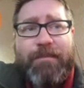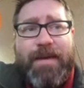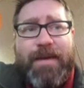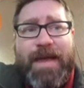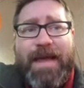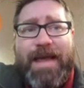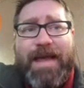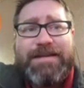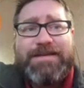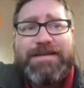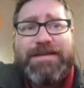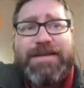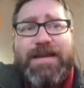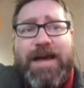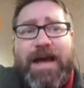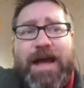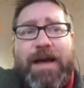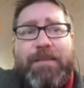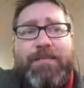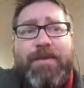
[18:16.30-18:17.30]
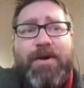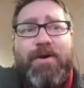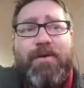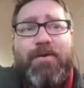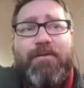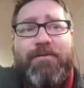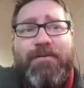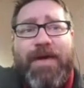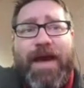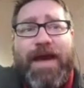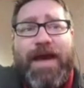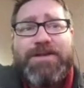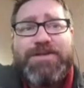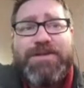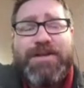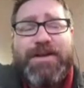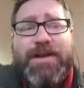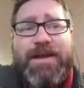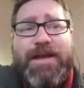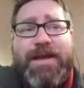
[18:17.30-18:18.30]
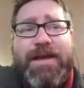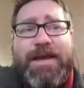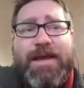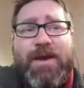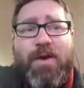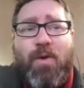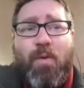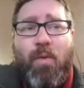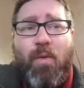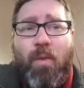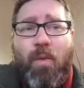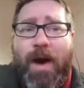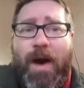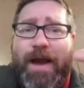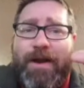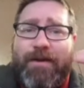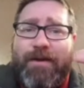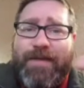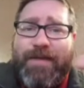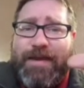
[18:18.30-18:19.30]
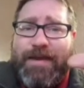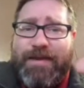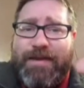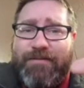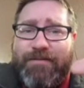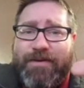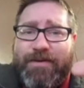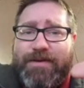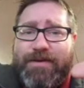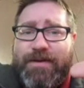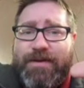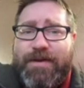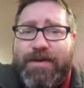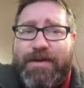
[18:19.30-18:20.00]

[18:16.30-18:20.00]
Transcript: As a combo faction, why are they different?